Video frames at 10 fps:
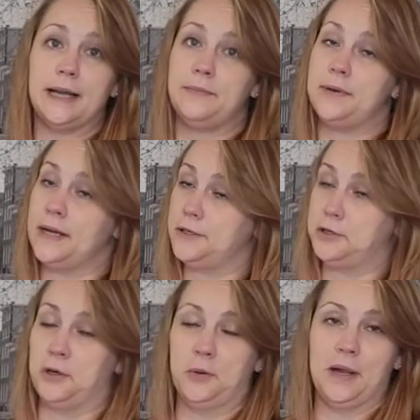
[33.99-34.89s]
I'm not
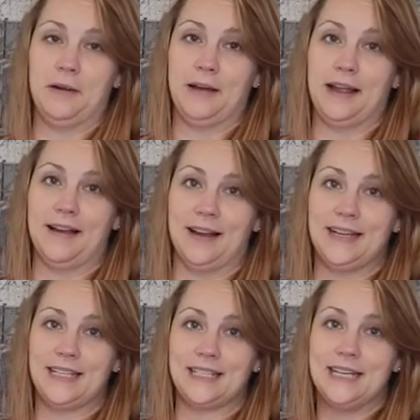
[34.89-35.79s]
sure where I got
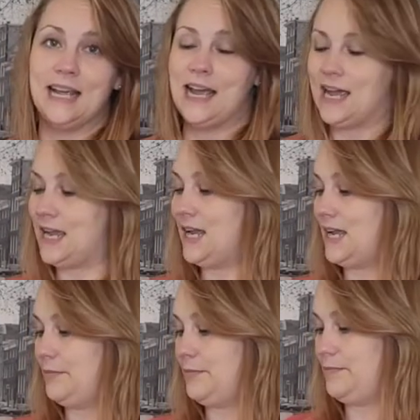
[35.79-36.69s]
it,
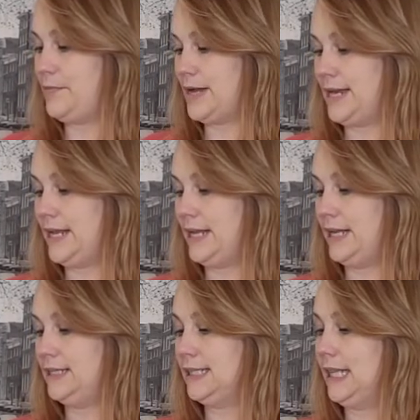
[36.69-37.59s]
uh, but it
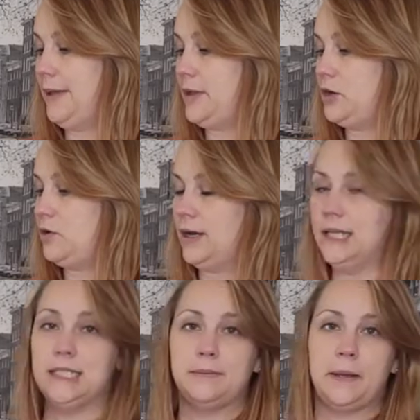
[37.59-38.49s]
is Lemon
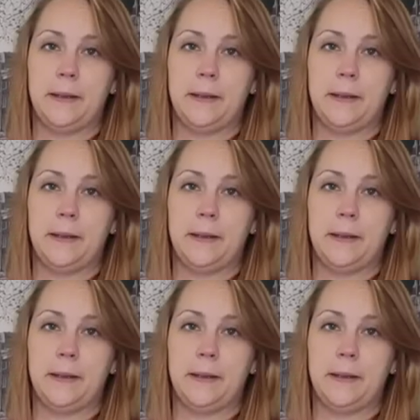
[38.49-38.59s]
Crisp.